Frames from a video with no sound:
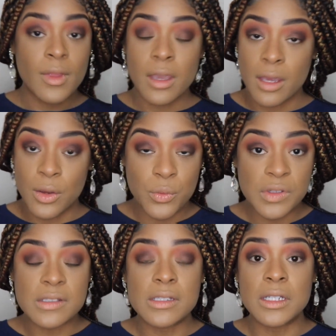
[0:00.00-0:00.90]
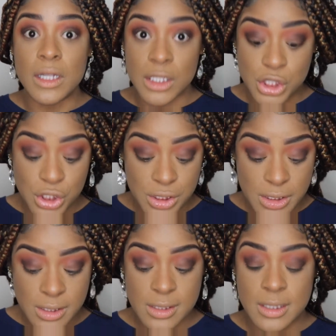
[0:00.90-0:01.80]
it was
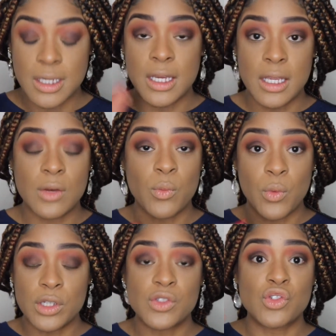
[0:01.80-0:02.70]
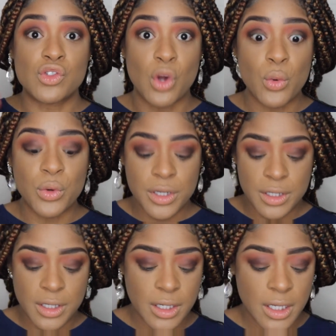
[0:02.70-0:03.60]
delicious. It was so
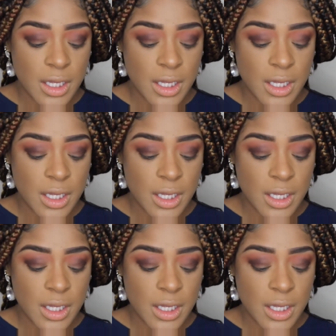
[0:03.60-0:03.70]
good.